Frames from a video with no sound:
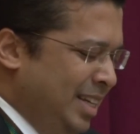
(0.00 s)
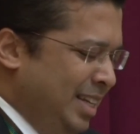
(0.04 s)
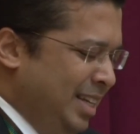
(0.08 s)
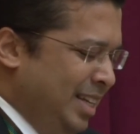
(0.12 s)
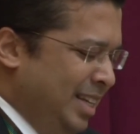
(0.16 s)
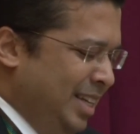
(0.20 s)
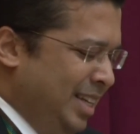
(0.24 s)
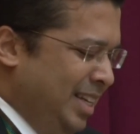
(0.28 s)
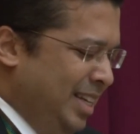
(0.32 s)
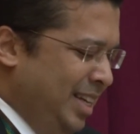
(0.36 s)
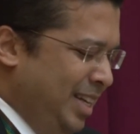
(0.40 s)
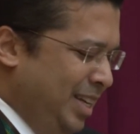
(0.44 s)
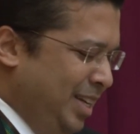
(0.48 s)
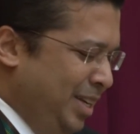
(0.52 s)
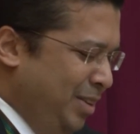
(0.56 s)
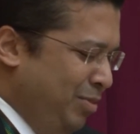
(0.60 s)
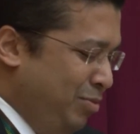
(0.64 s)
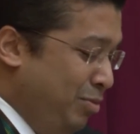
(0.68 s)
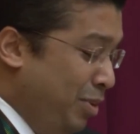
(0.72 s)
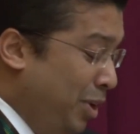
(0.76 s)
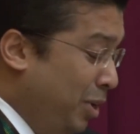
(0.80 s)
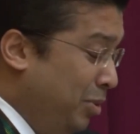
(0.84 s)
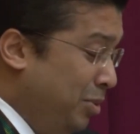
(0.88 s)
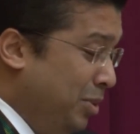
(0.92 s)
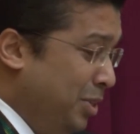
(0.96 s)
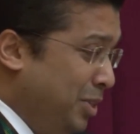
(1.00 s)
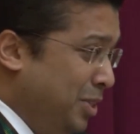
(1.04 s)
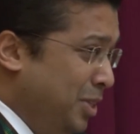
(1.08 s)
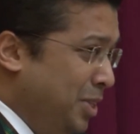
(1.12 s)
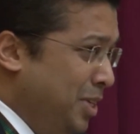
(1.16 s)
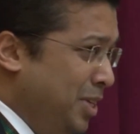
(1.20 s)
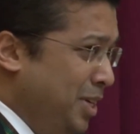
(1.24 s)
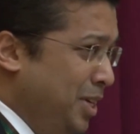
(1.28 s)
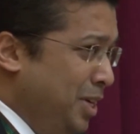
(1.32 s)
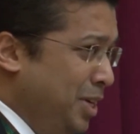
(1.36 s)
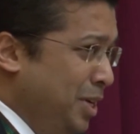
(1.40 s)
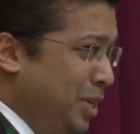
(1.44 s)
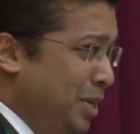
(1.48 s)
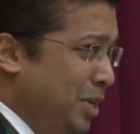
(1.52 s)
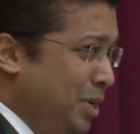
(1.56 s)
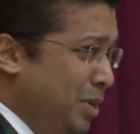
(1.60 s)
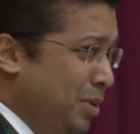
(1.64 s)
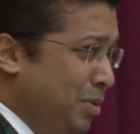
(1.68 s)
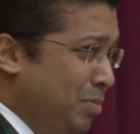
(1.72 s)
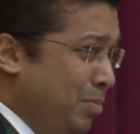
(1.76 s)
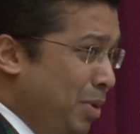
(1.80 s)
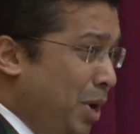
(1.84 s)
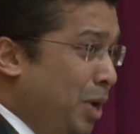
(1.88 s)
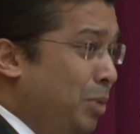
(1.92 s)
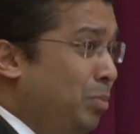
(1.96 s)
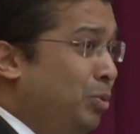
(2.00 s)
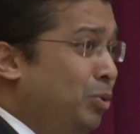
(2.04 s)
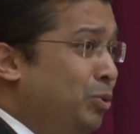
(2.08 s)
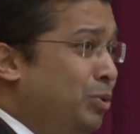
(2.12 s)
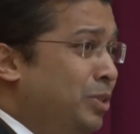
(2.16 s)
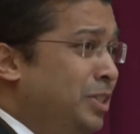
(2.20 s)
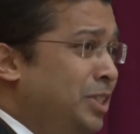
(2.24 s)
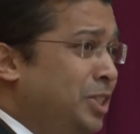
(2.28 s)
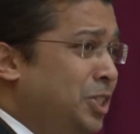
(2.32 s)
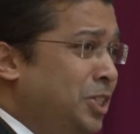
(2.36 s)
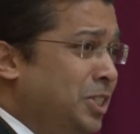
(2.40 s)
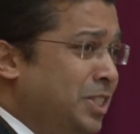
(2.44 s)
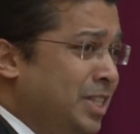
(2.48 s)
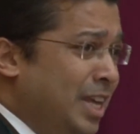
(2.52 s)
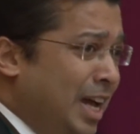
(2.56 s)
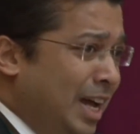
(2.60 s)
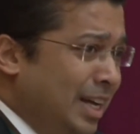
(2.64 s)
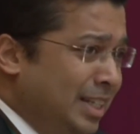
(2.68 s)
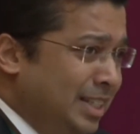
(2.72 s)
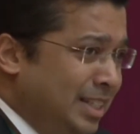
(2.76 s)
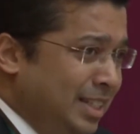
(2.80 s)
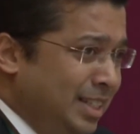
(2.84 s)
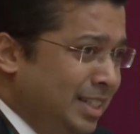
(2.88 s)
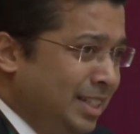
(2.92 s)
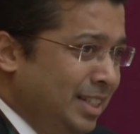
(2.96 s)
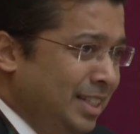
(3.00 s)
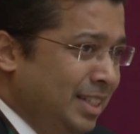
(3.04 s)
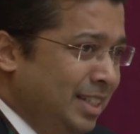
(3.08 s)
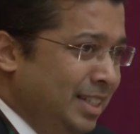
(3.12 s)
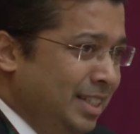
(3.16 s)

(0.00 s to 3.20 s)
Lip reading: He founded the Mahabodhi Society.